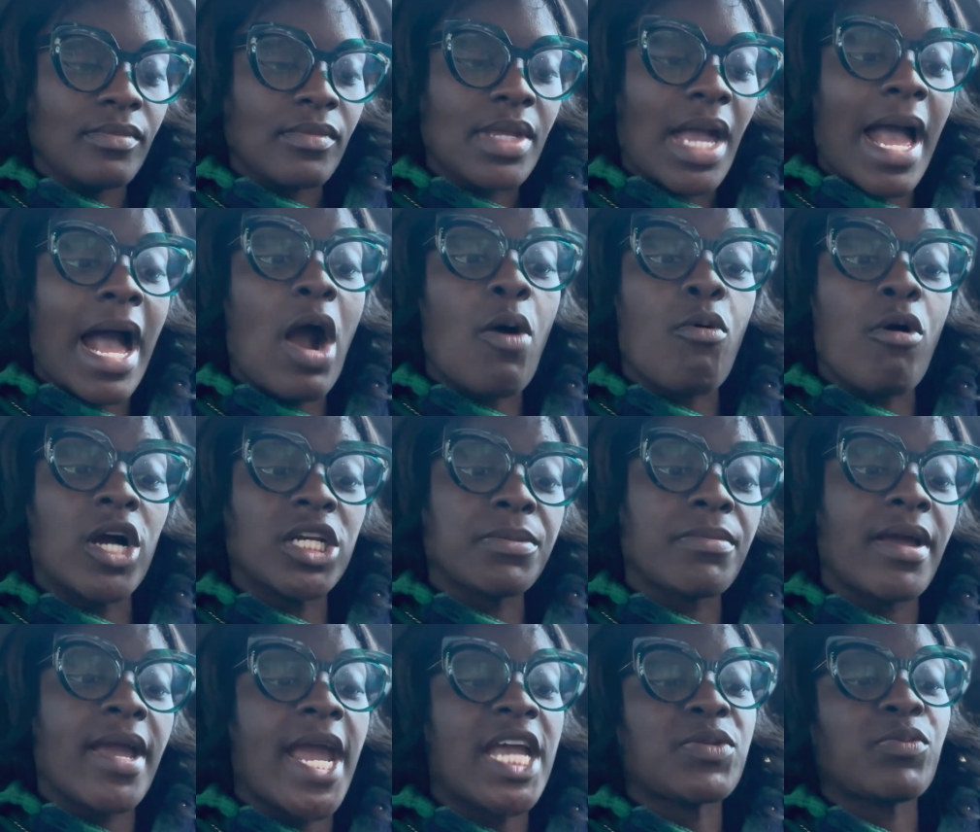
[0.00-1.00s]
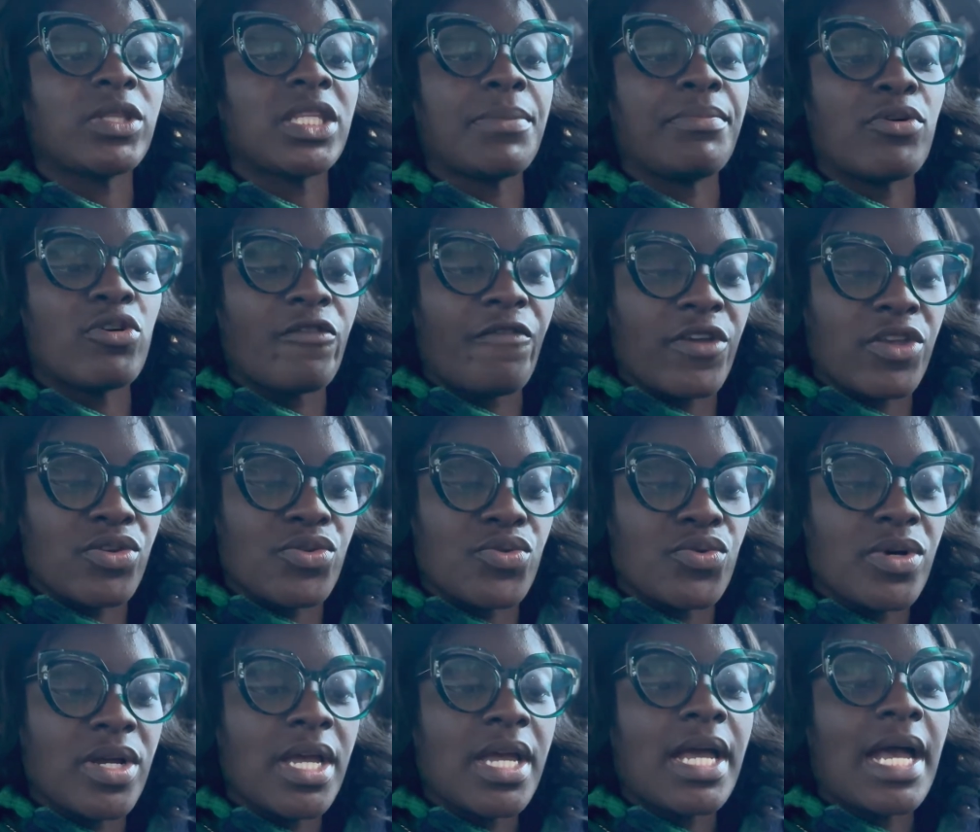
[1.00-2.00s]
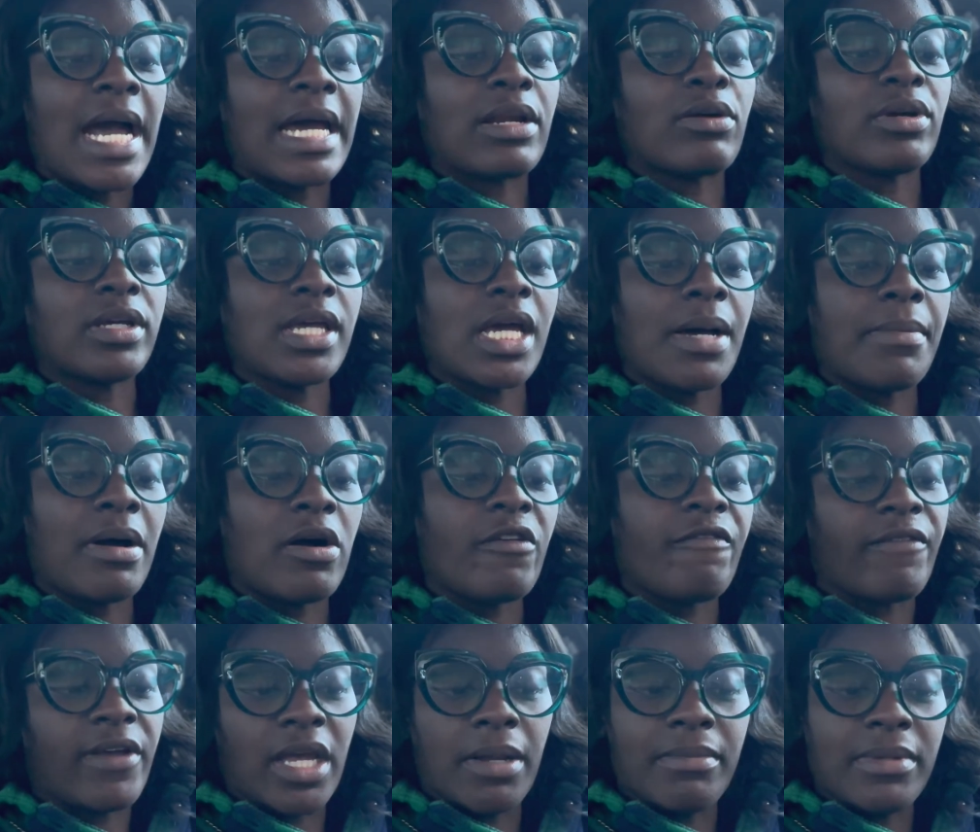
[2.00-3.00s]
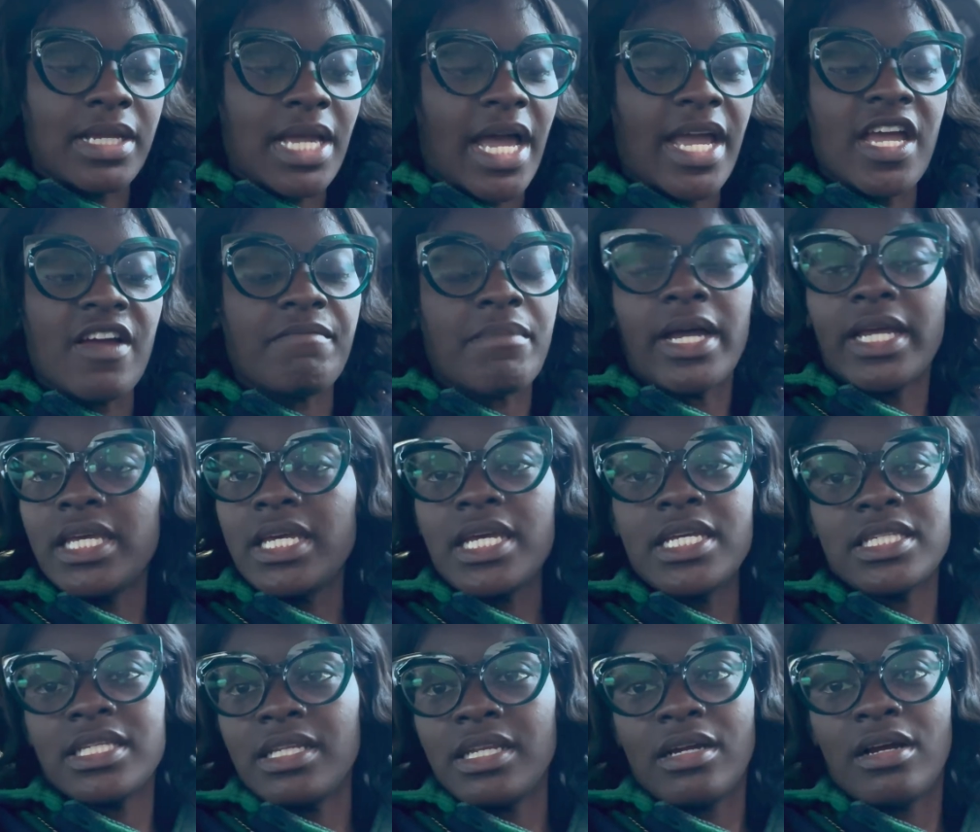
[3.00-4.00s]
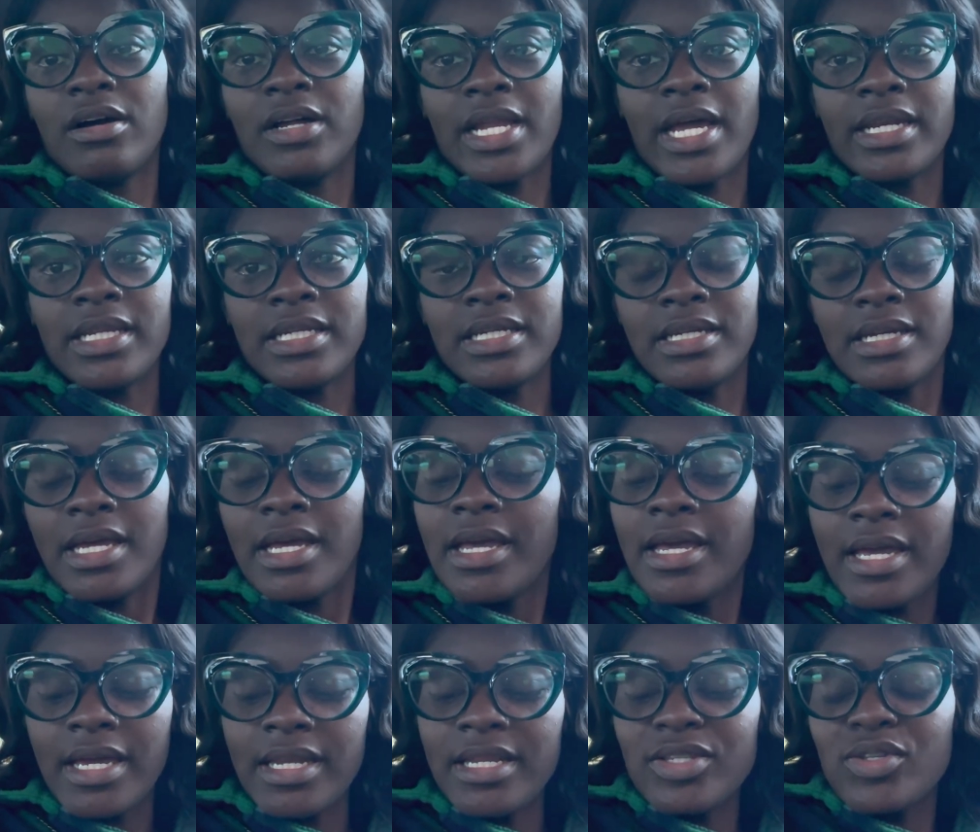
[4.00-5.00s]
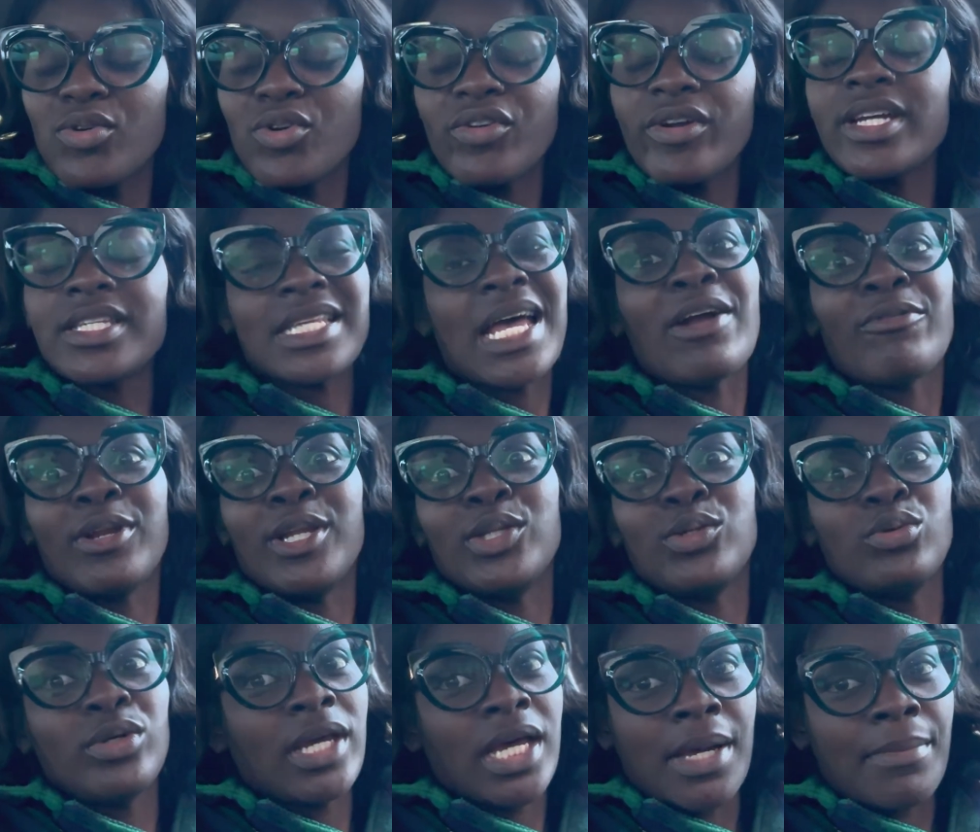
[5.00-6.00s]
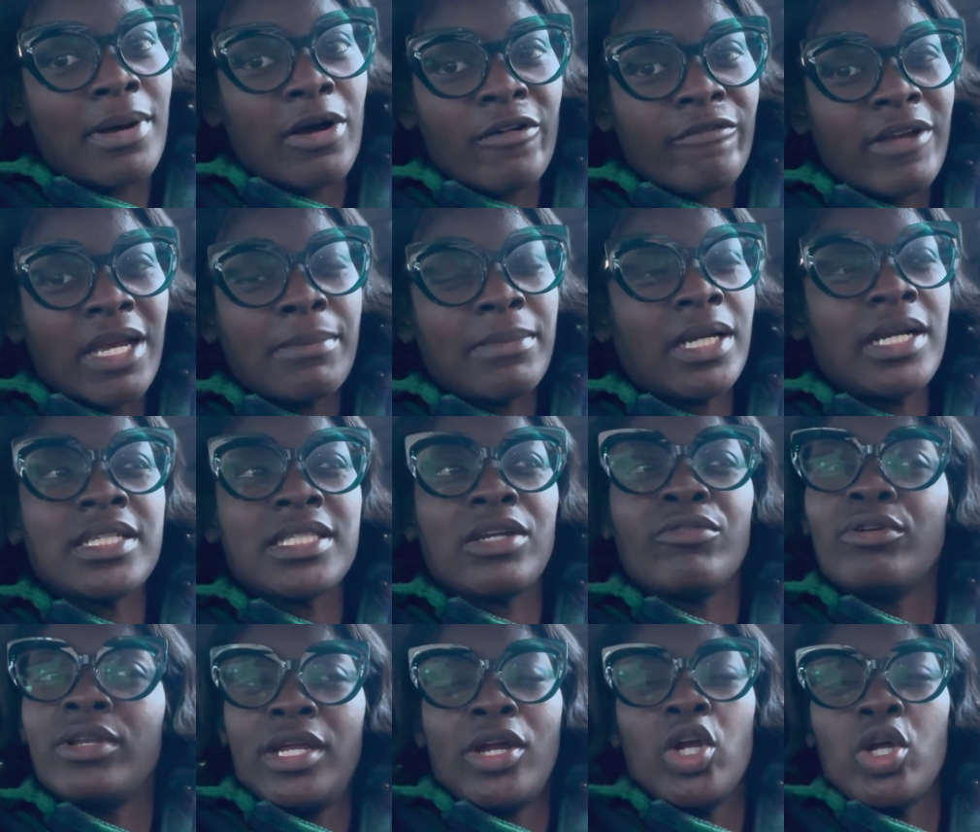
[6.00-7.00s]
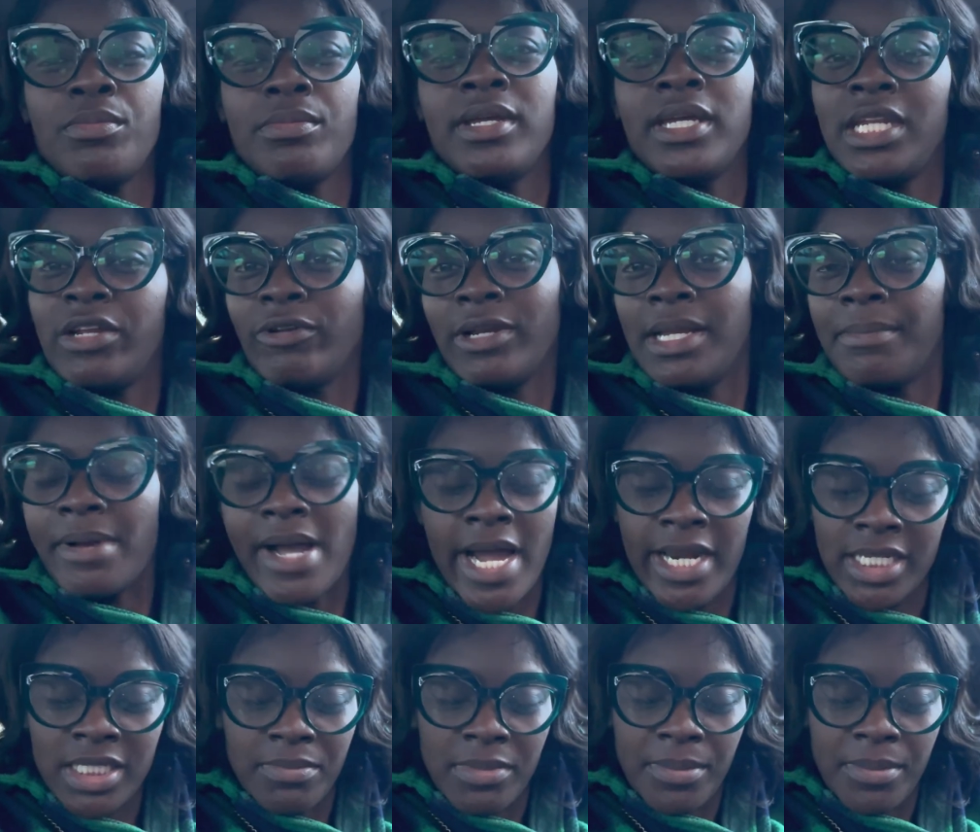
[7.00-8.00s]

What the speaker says: I wash my hands with the both of you. I don't care about family. I have my kids in there, all I need. And it's so crazy, I really do care about family because it really hurt me and it really bothers me.